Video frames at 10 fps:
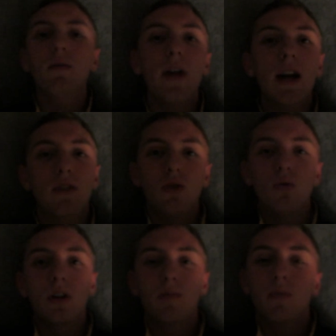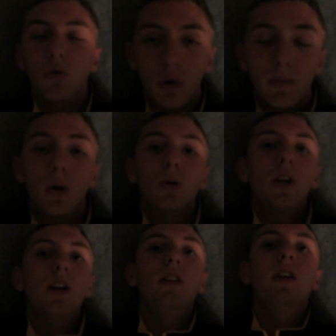them that too, give them the rebuild
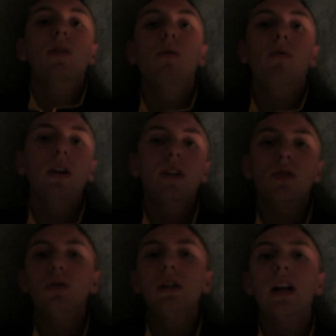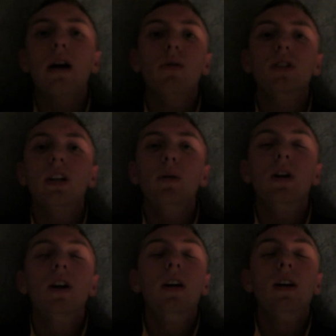kit, and hopefully it's only an hour's labor.